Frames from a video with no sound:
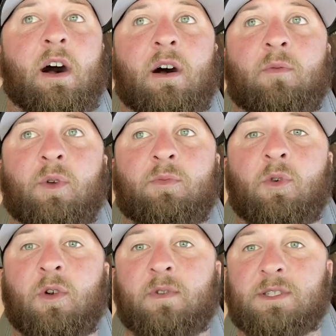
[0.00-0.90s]
with
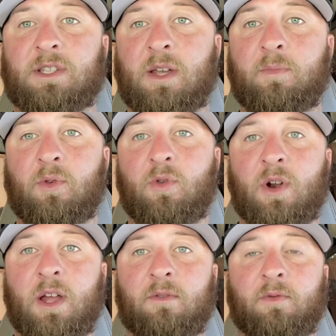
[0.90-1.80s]
more of a sleeper
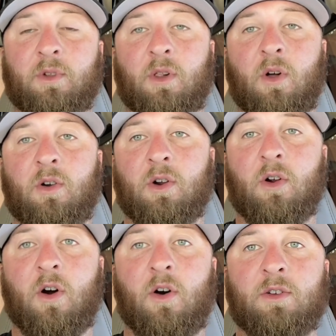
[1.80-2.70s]
on it for the longer
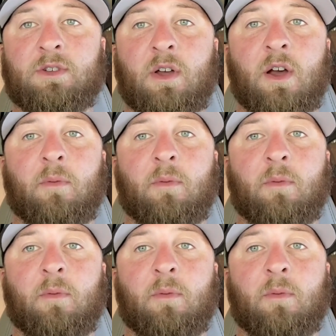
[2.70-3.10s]
hauls.